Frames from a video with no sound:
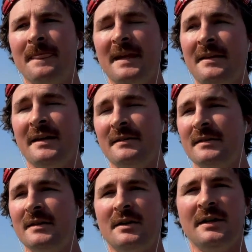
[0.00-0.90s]
and then,
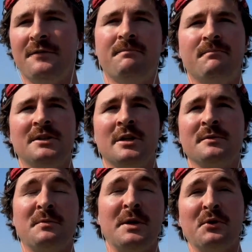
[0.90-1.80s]
if in
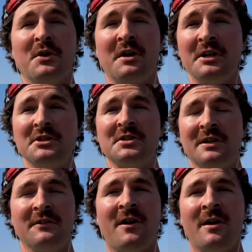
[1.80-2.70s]
terms of people who are interested
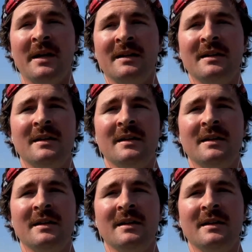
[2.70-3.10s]
in farming,